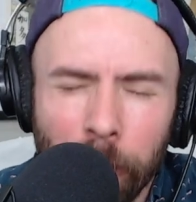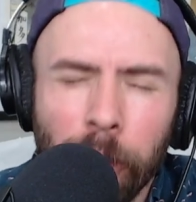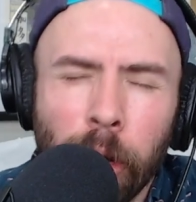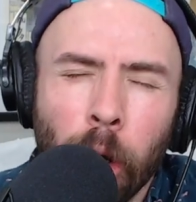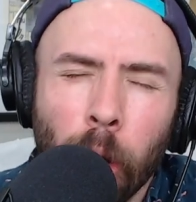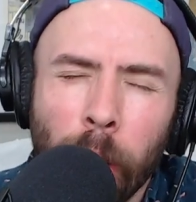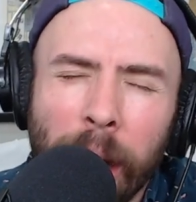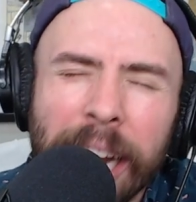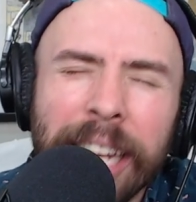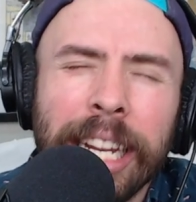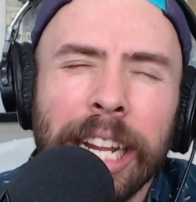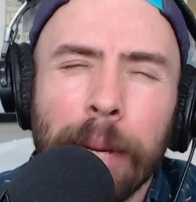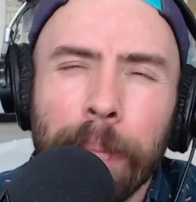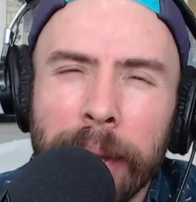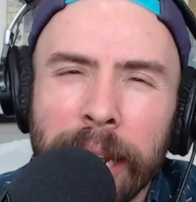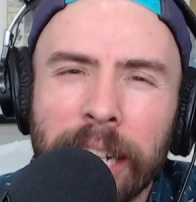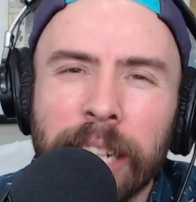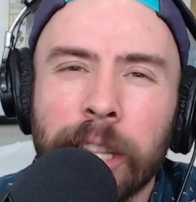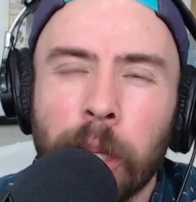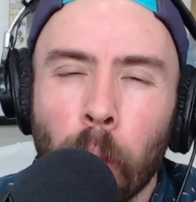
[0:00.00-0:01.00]
Correcting
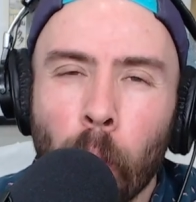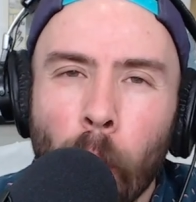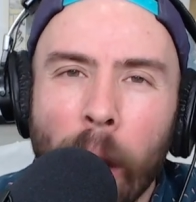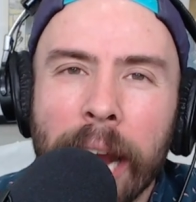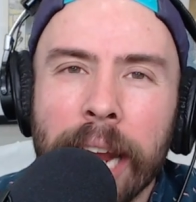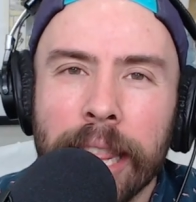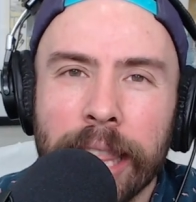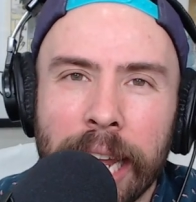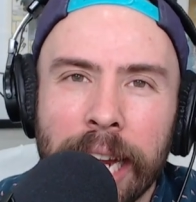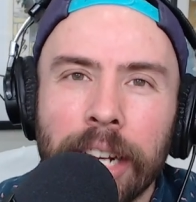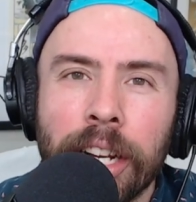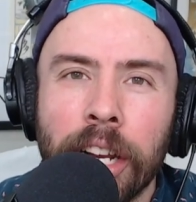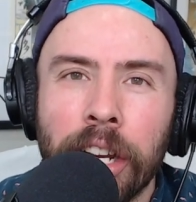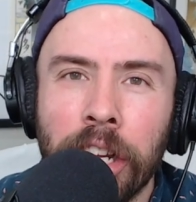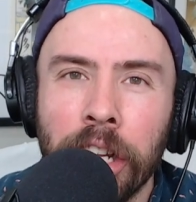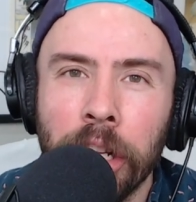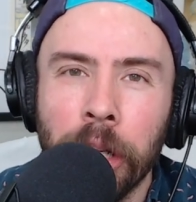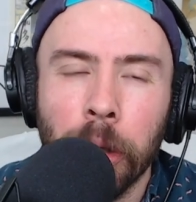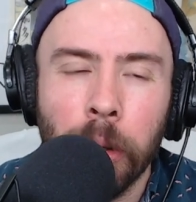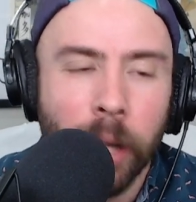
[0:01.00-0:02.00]
me is the right thing to
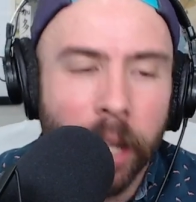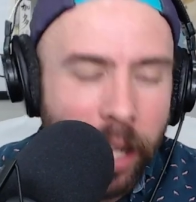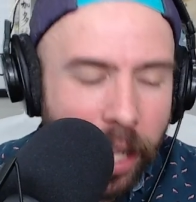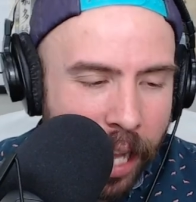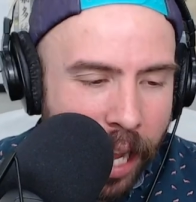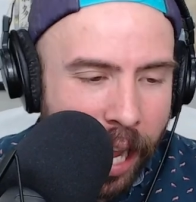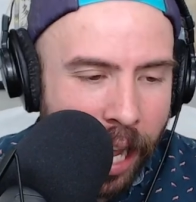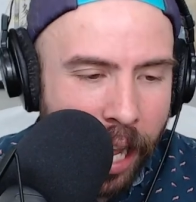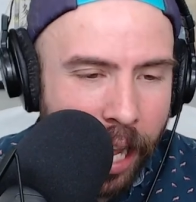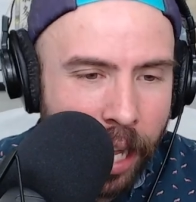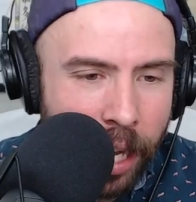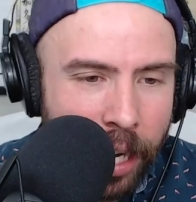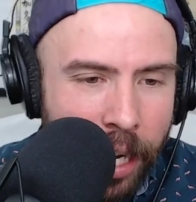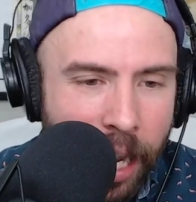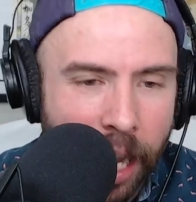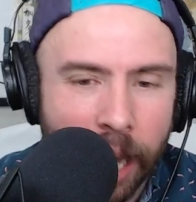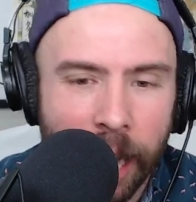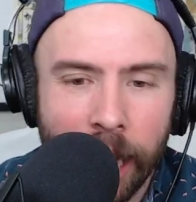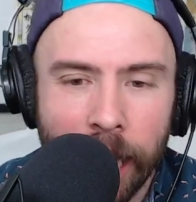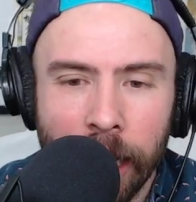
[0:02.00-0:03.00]
do,
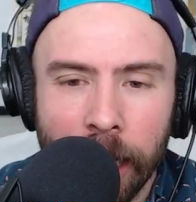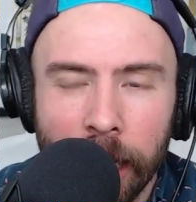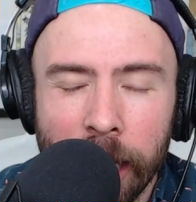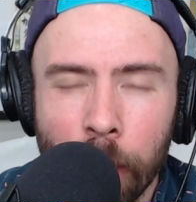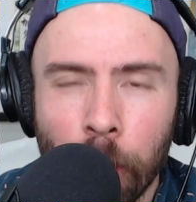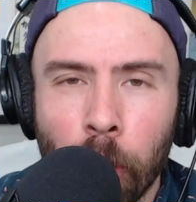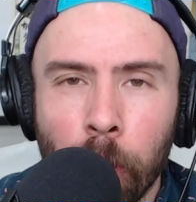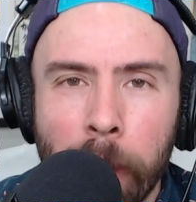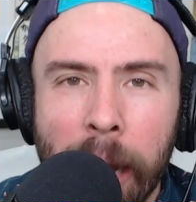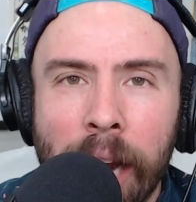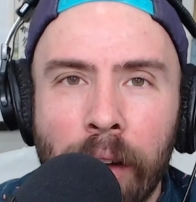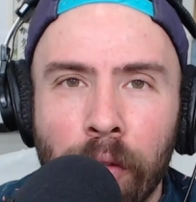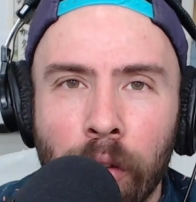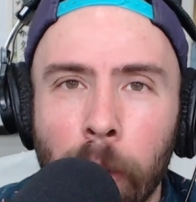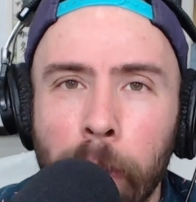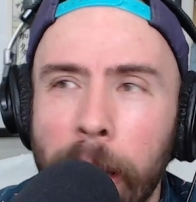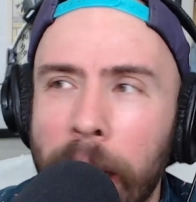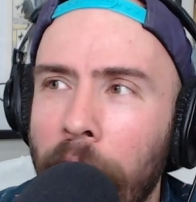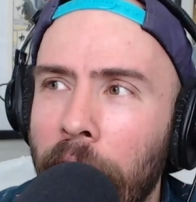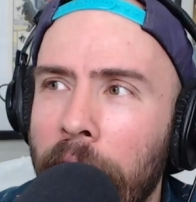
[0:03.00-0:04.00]
and uh, it'll make
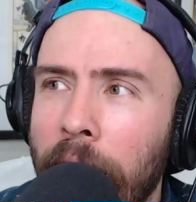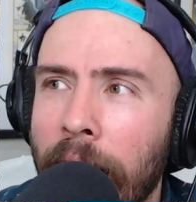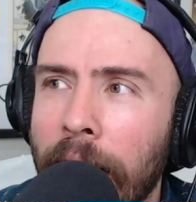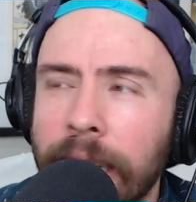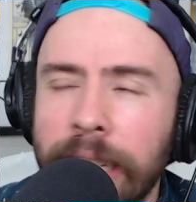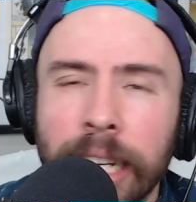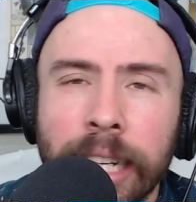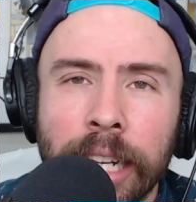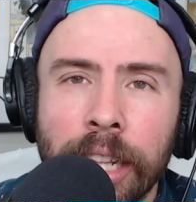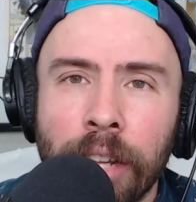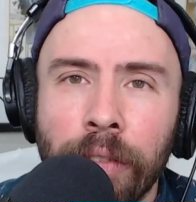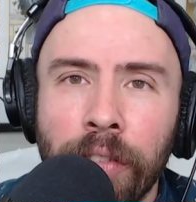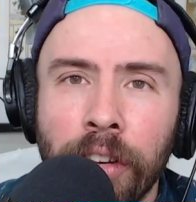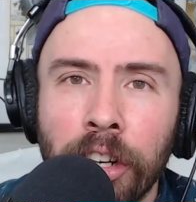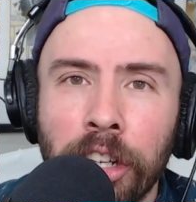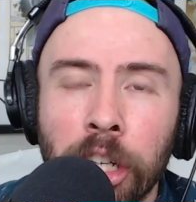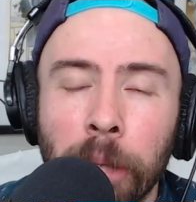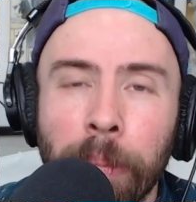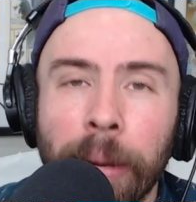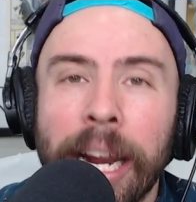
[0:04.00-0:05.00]
for better content in the
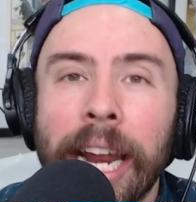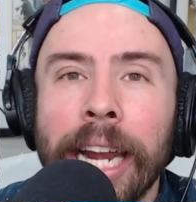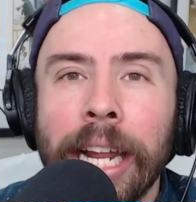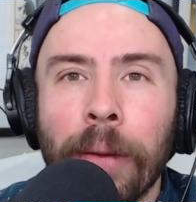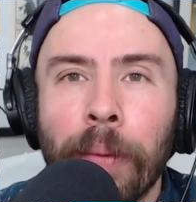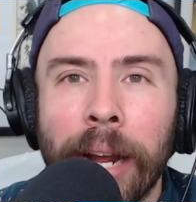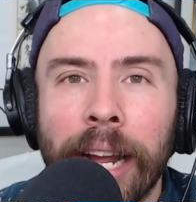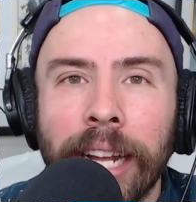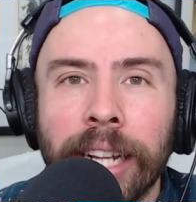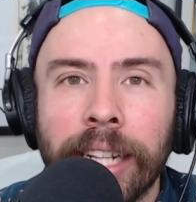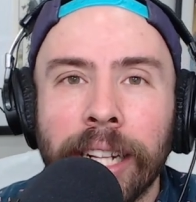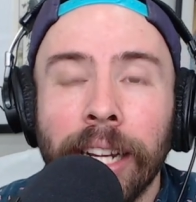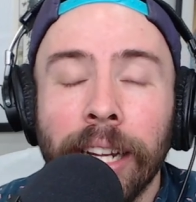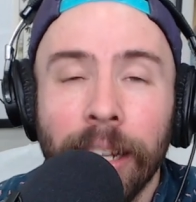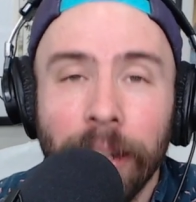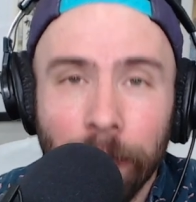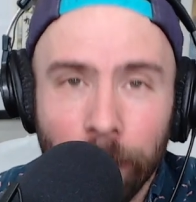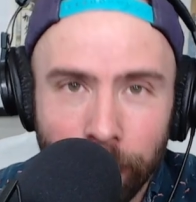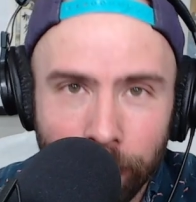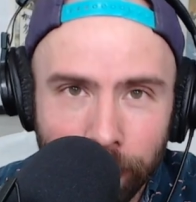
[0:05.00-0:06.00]
future. But, anyways,
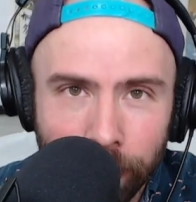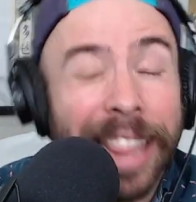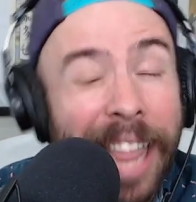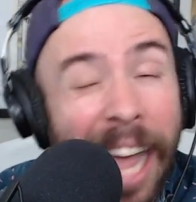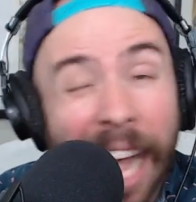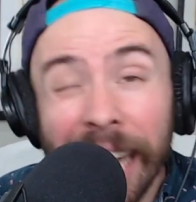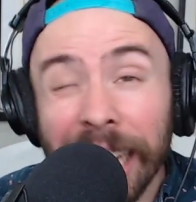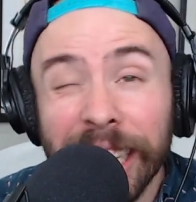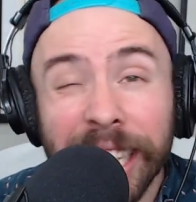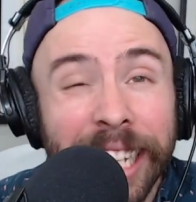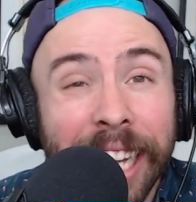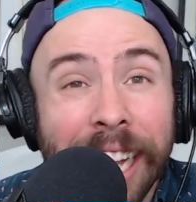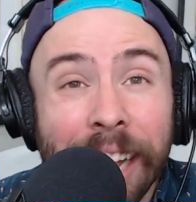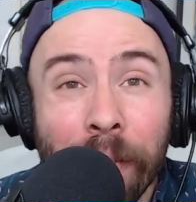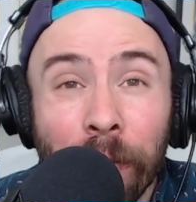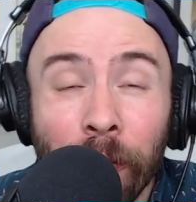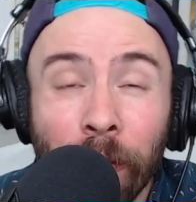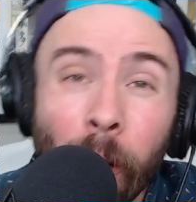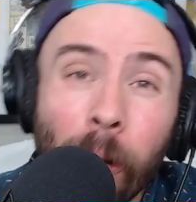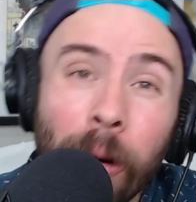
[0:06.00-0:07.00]
that's
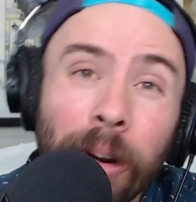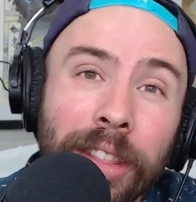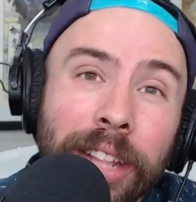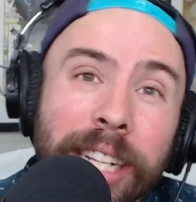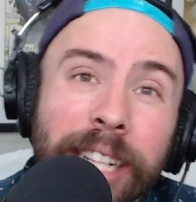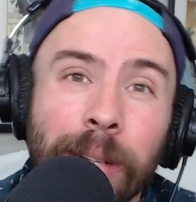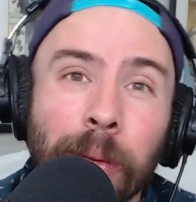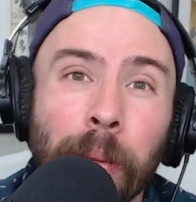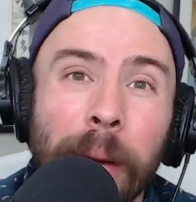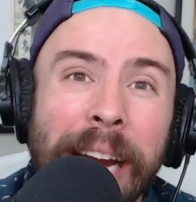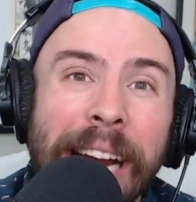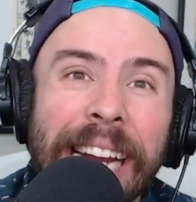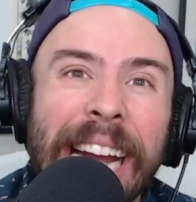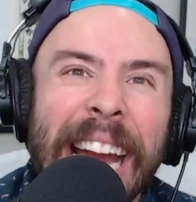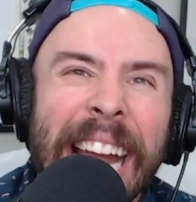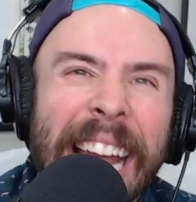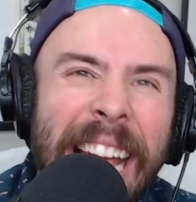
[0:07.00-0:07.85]
it for this week.